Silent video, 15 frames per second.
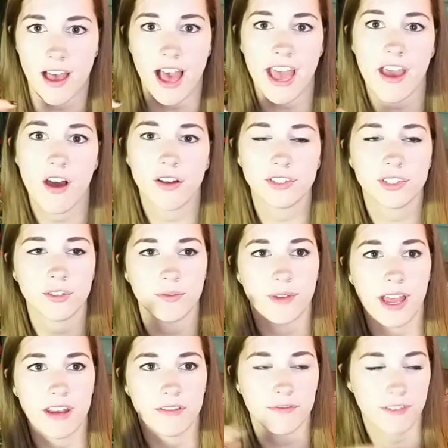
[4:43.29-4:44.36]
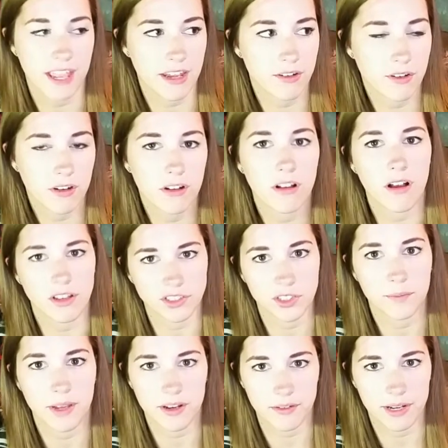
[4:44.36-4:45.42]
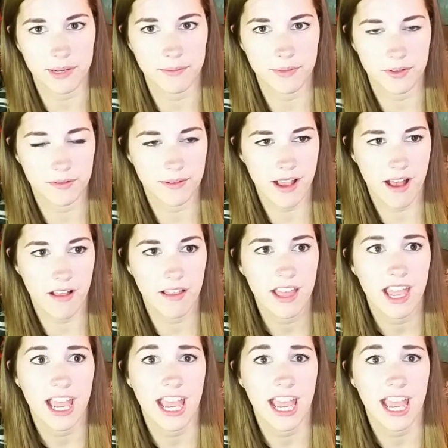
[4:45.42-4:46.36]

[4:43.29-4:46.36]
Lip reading: I also read Fangirl, also by Rainbow Rowell,